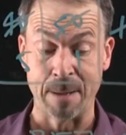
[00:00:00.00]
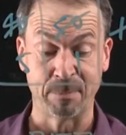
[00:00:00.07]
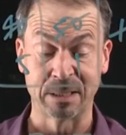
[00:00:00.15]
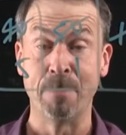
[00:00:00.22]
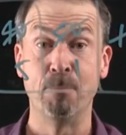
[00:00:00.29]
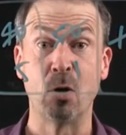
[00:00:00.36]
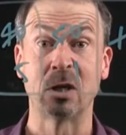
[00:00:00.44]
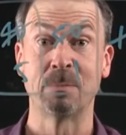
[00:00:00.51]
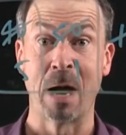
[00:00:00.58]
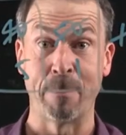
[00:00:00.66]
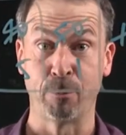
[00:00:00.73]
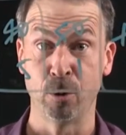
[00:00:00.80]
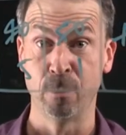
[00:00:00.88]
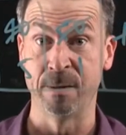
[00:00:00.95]
Some books
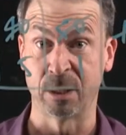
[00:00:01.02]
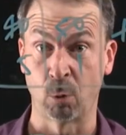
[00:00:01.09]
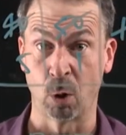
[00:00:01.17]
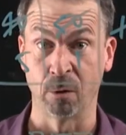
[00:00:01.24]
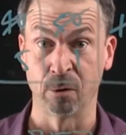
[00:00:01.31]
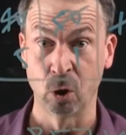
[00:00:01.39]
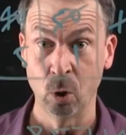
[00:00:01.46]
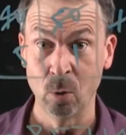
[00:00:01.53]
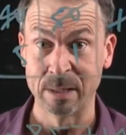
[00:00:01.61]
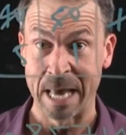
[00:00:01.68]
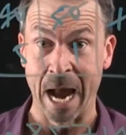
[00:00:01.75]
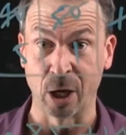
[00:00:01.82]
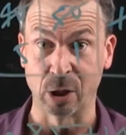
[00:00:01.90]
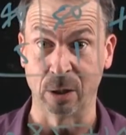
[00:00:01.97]
might prove the square root of 2 is
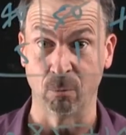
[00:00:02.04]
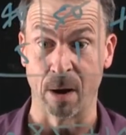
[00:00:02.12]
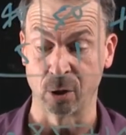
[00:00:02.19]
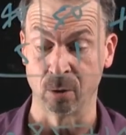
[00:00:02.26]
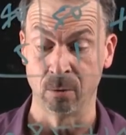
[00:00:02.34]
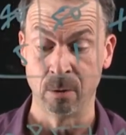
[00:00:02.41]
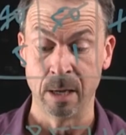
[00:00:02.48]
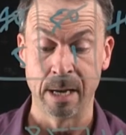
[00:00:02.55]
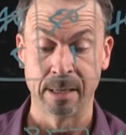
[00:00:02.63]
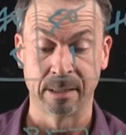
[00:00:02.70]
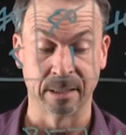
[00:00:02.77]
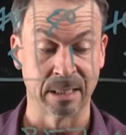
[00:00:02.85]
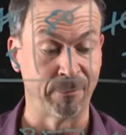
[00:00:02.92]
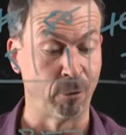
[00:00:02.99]
actually irrational,
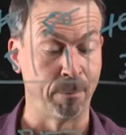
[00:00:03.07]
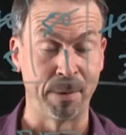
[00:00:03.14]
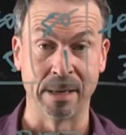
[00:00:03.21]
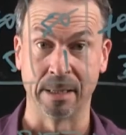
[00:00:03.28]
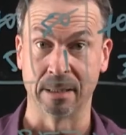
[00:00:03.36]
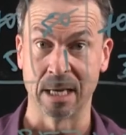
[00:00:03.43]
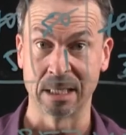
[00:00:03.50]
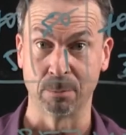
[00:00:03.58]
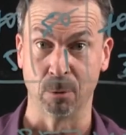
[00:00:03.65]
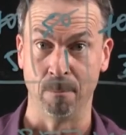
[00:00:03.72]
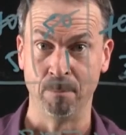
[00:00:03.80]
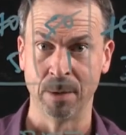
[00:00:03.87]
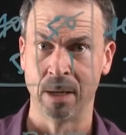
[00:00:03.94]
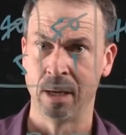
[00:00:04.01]
doesn't have a repeating
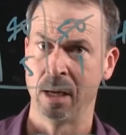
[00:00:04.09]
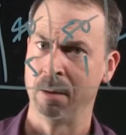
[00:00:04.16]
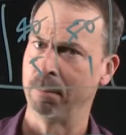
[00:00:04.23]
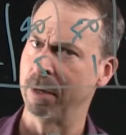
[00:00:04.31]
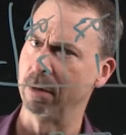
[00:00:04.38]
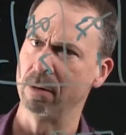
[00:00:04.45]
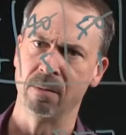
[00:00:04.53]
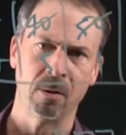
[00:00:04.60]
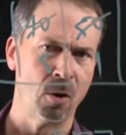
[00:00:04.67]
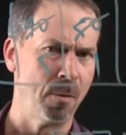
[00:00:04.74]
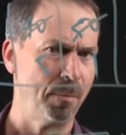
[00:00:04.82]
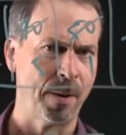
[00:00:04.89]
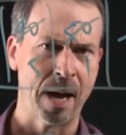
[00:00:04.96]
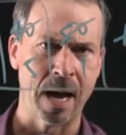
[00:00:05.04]
decimal, but
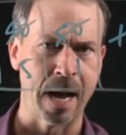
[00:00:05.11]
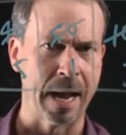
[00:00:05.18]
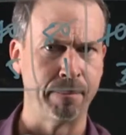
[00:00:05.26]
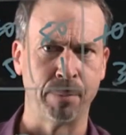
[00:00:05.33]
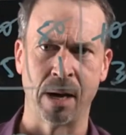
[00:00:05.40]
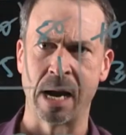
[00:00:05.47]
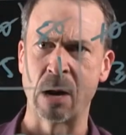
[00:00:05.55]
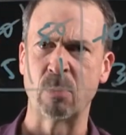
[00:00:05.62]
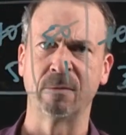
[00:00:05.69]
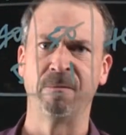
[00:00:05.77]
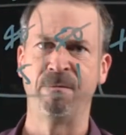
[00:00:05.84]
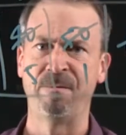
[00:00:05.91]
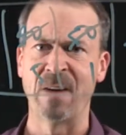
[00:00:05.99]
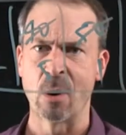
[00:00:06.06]
not pi. Pi was
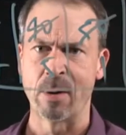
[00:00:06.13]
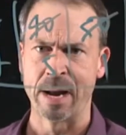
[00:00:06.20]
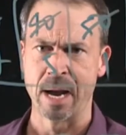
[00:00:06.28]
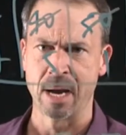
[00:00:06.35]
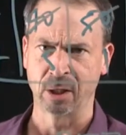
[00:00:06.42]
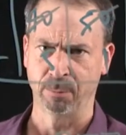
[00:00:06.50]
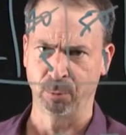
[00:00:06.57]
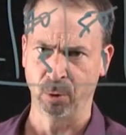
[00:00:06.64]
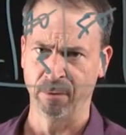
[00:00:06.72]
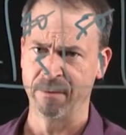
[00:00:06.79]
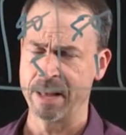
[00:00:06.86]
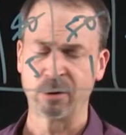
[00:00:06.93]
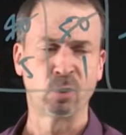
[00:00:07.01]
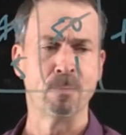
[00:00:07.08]
very hard to prove. In
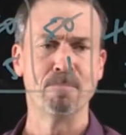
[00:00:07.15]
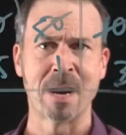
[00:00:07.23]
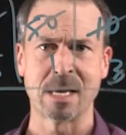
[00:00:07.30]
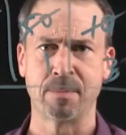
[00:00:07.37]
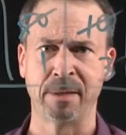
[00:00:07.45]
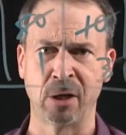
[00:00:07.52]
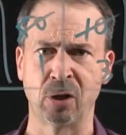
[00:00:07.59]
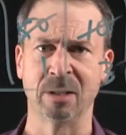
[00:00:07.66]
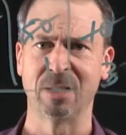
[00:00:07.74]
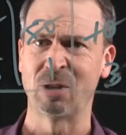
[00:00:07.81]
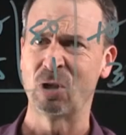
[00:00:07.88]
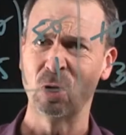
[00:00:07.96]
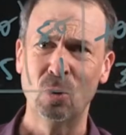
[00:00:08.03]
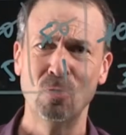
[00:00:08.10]
fact, it took mathematicians
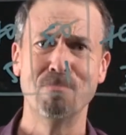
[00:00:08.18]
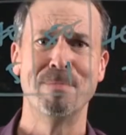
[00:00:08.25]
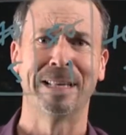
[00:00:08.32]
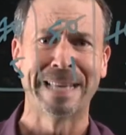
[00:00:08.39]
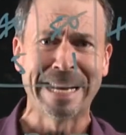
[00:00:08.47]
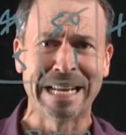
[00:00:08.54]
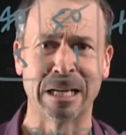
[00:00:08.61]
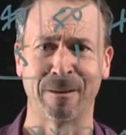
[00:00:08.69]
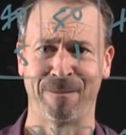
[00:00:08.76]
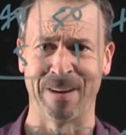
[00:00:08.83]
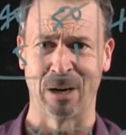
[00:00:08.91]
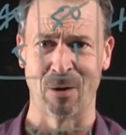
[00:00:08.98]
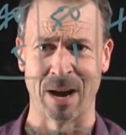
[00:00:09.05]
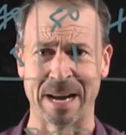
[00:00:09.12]
2 millennia to
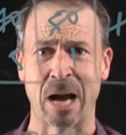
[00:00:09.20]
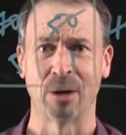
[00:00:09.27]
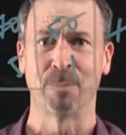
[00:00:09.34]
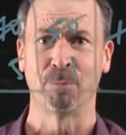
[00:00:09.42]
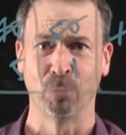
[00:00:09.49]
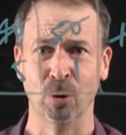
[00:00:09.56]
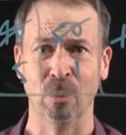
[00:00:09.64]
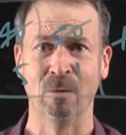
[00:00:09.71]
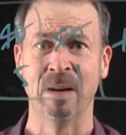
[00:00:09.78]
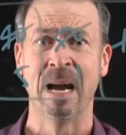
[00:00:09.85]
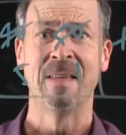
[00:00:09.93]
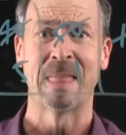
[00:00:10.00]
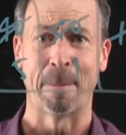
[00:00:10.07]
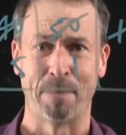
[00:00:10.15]
figure out how to prove
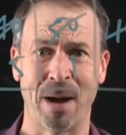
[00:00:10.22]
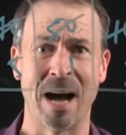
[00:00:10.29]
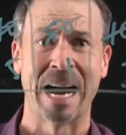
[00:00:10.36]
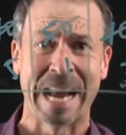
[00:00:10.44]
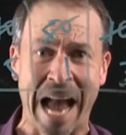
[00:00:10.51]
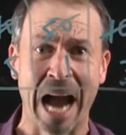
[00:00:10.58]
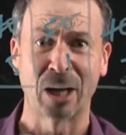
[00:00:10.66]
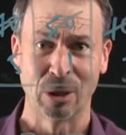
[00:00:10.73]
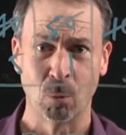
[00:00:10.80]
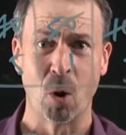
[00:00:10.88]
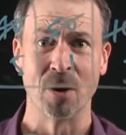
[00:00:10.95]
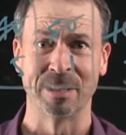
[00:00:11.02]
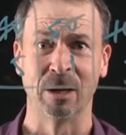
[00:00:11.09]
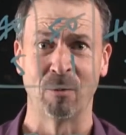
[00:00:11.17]
that pi actually
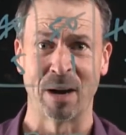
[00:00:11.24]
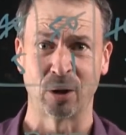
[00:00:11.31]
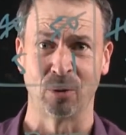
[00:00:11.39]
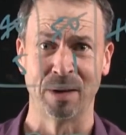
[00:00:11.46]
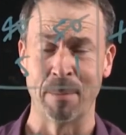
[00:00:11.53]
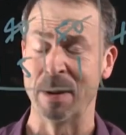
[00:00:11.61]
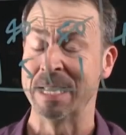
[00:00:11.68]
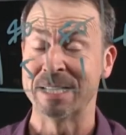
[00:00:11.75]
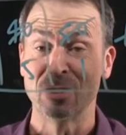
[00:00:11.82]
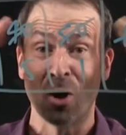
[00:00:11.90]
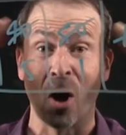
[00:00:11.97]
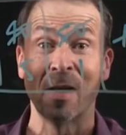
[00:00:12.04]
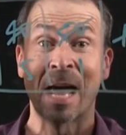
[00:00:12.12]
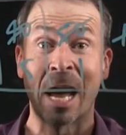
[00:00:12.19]
was an irrational number. It's
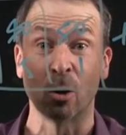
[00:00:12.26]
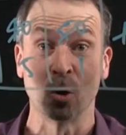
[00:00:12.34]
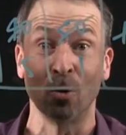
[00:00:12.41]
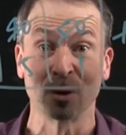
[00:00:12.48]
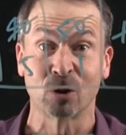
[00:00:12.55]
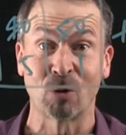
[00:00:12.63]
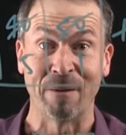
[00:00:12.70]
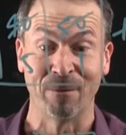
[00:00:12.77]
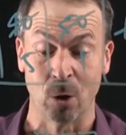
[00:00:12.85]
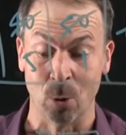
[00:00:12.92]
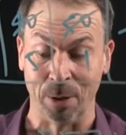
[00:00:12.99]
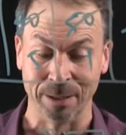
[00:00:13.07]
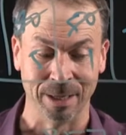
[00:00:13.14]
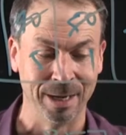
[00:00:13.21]
not at all
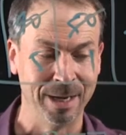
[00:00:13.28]
straightforward.